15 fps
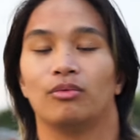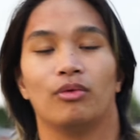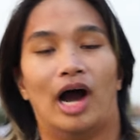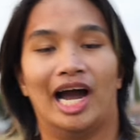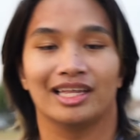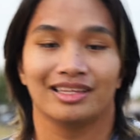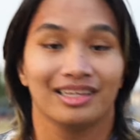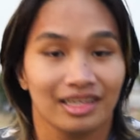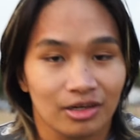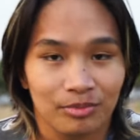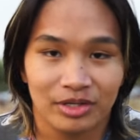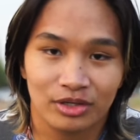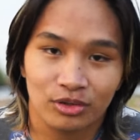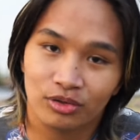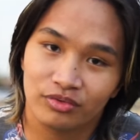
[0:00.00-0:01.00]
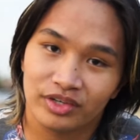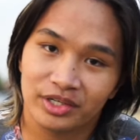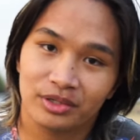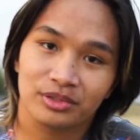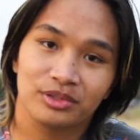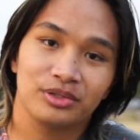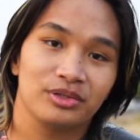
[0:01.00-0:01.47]
I think it'll be a cool video
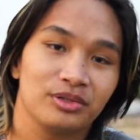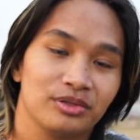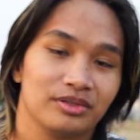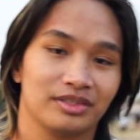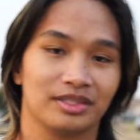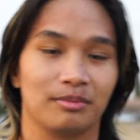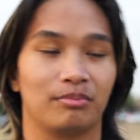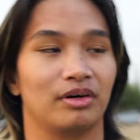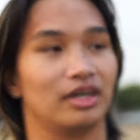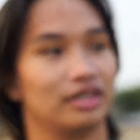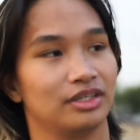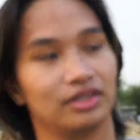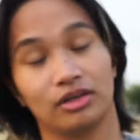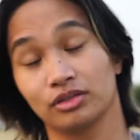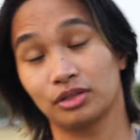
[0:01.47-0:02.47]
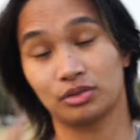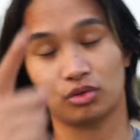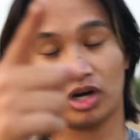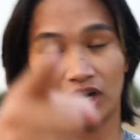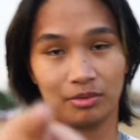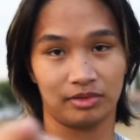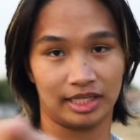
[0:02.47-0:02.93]
to do. But you know,
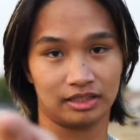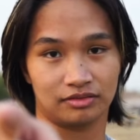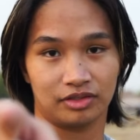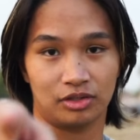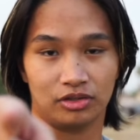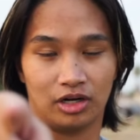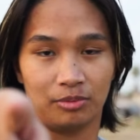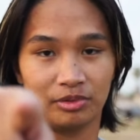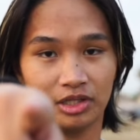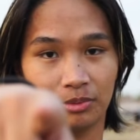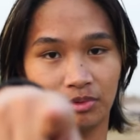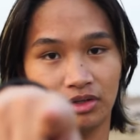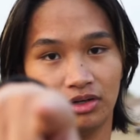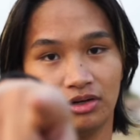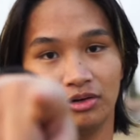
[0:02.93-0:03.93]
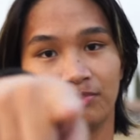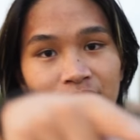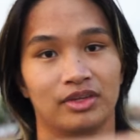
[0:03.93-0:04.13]
subscribe, like this video, comment down below.